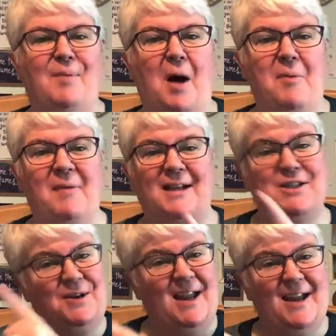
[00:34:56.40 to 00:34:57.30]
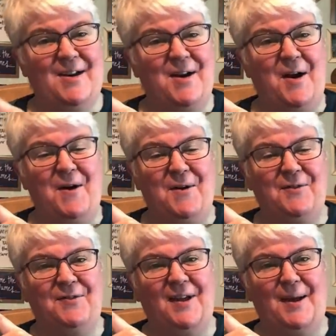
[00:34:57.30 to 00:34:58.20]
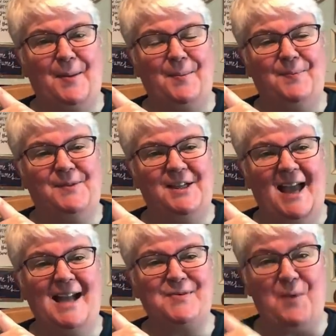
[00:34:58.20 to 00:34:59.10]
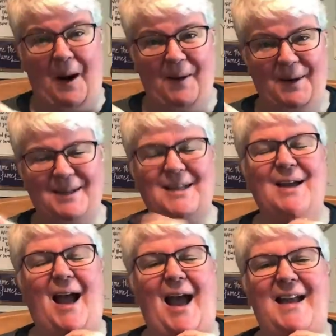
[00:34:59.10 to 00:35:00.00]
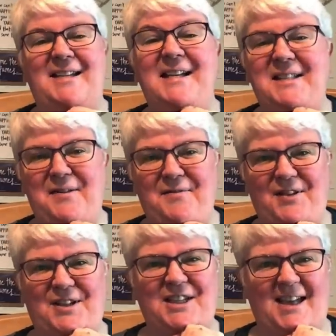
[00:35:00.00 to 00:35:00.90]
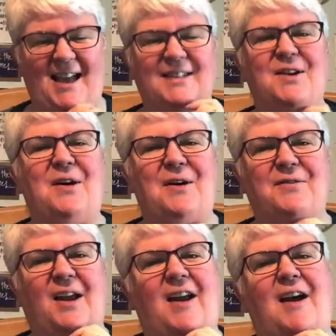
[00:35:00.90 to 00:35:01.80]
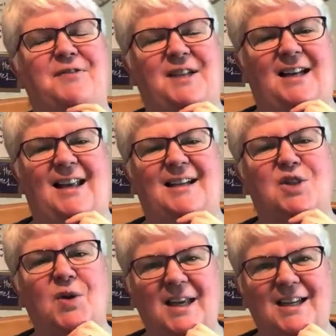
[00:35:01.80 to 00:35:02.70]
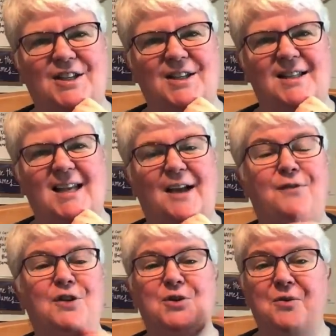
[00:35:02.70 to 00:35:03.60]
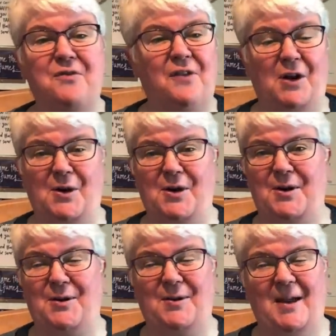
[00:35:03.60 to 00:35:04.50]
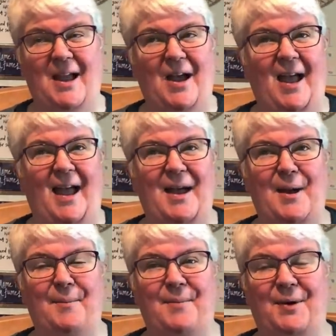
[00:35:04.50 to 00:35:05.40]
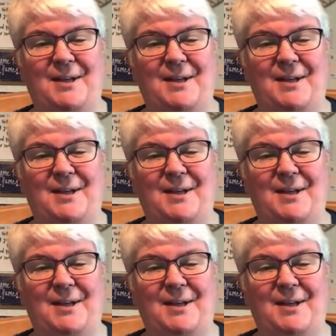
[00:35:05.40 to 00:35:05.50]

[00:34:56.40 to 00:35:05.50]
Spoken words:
pop a picture here of Jeanette wearing it. I knit it for Jeanette of Craftycleggcreations. If you don't follow her, on